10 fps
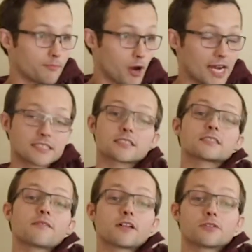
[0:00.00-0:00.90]
practices
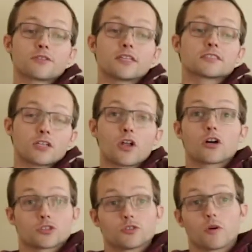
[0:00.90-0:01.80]
of how to do things
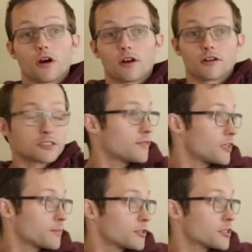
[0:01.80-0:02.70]
along to our
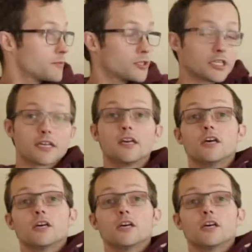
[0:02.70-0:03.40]
developer community.